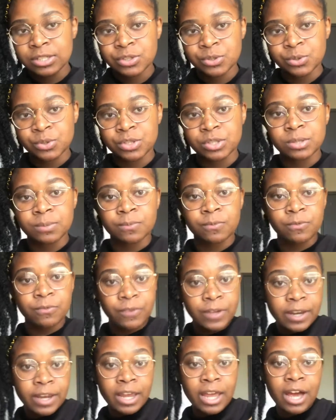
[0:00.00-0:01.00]
youtube
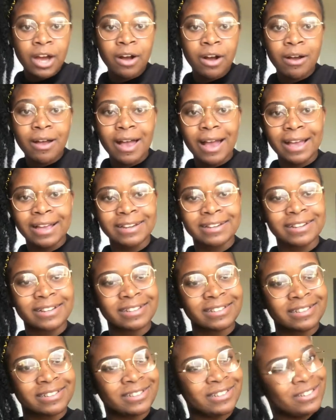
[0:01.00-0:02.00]
video and
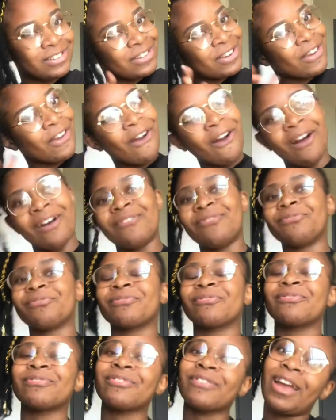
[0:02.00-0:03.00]
yeah
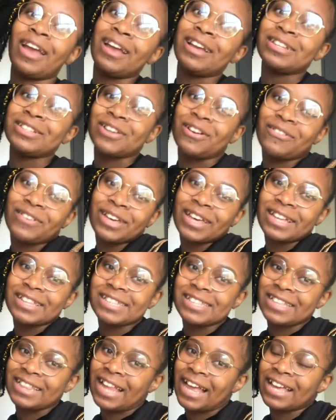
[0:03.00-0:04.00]
don't forget
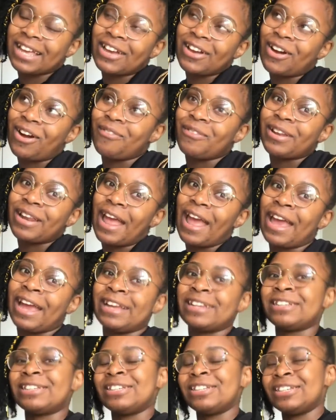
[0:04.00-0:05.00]
to like comment
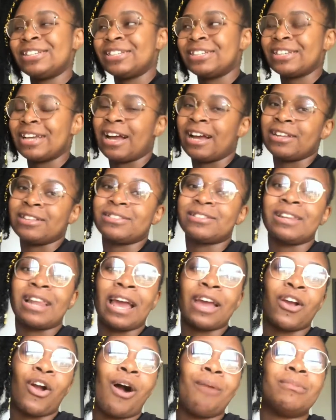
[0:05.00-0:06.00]
and uh, to
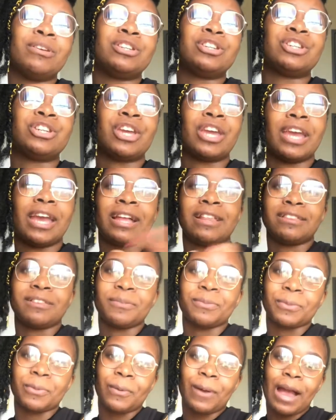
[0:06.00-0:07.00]
like comment share and
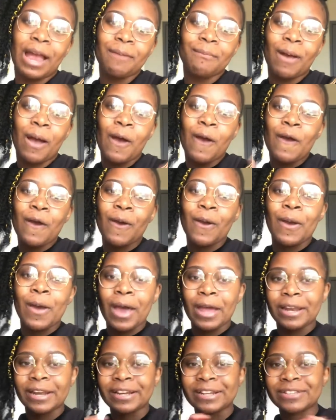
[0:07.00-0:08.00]
subscribe
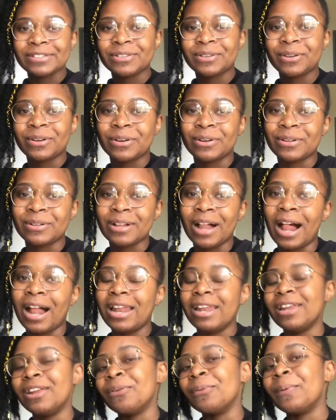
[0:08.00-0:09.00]
and it is your girl
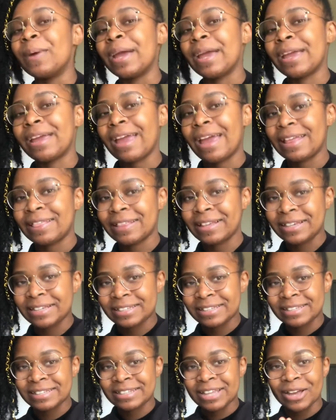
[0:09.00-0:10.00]
Lynn Way and there
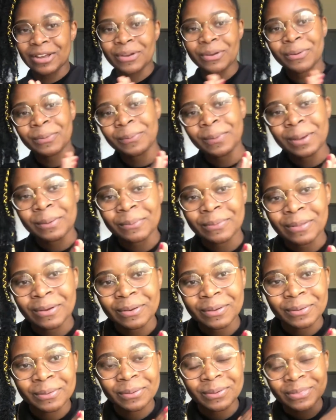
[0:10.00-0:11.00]
is no way
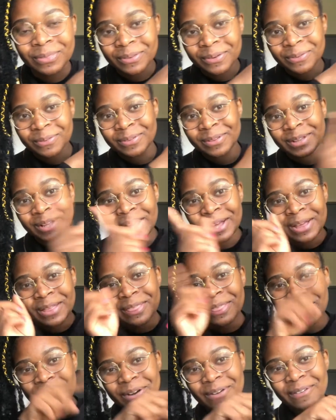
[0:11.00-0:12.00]
without going through
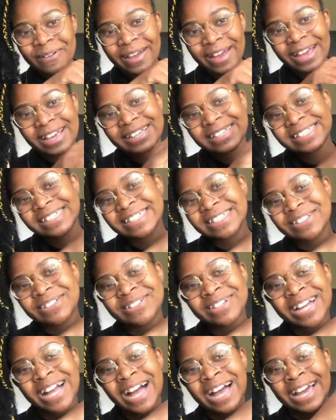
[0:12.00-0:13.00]
the way see
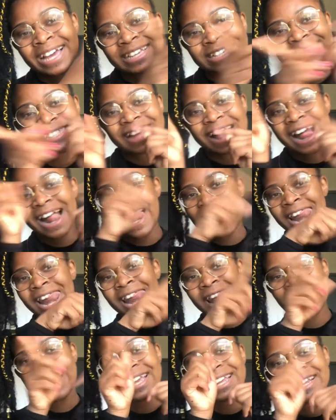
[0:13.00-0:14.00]
you guys
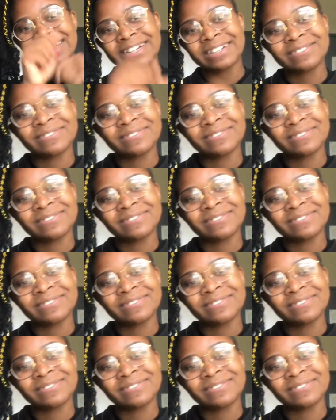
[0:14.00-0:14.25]
later